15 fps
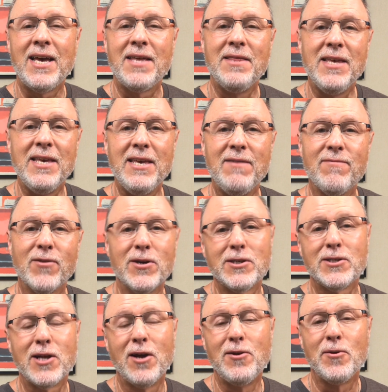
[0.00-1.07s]
The
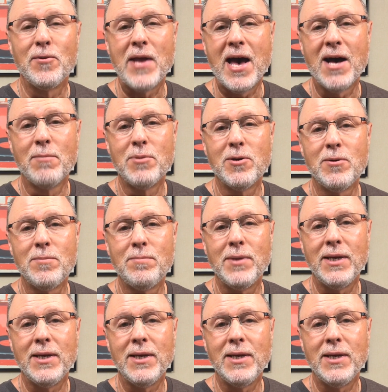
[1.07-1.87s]
first unknown album